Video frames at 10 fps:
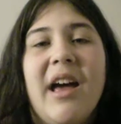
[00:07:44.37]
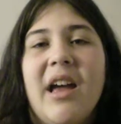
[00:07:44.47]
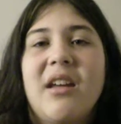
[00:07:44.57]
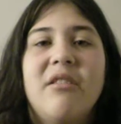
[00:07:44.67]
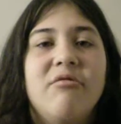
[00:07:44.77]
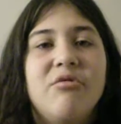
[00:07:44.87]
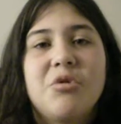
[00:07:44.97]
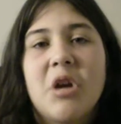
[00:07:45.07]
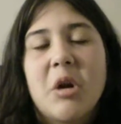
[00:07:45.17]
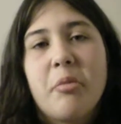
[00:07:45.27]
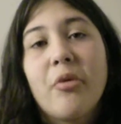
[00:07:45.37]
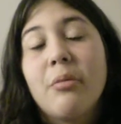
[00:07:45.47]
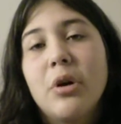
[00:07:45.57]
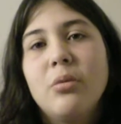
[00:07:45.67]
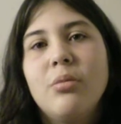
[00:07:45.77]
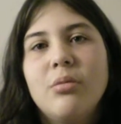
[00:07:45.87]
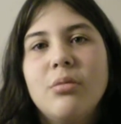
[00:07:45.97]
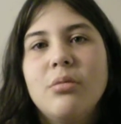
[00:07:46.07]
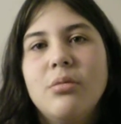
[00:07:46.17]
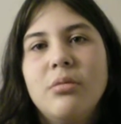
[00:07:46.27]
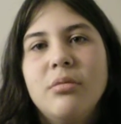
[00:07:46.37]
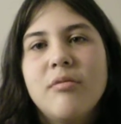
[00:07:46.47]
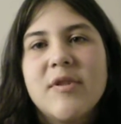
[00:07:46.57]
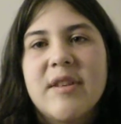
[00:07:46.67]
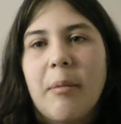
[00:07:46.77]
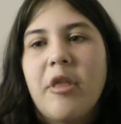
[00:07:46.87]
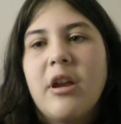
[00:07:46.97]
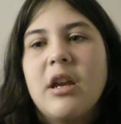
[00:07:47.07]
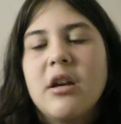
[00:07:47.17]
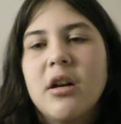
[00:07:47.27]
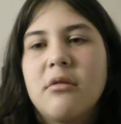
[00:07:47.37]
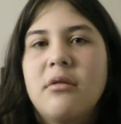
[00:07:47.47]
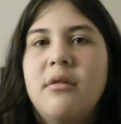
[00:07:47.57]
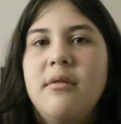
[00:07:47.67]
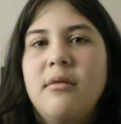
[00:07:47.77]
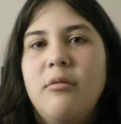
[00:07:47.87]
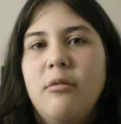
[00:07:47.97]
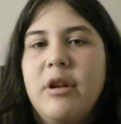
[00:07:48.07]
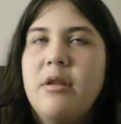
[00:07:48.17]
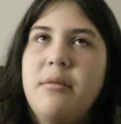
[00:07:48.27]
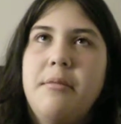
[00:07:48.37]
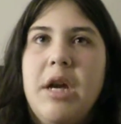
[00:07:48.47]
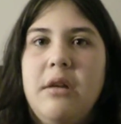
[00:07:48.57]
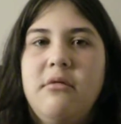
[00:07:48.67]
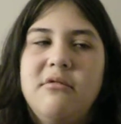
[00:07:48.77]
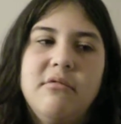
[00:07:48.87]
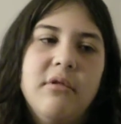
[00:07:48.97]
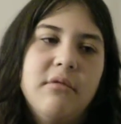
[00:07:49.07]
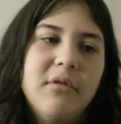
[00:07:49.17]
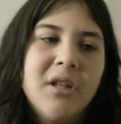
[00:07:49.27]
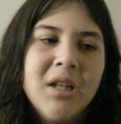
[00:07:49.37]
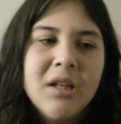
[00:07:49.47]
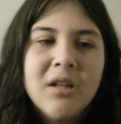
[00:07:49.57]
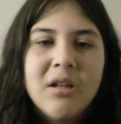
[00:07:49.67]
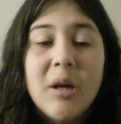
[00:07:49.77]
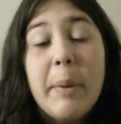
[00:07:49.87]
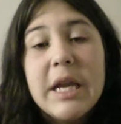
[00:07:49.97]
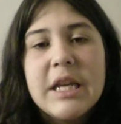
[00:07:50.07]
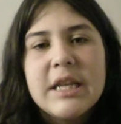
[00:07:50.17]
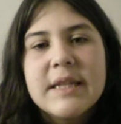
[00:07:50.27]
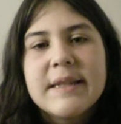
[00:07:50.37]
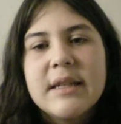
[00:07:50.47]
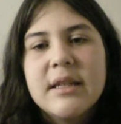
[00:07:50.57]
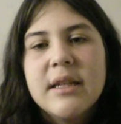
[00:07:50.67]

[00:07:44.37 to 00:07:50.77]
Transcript: I can try to promote something here with my opinions.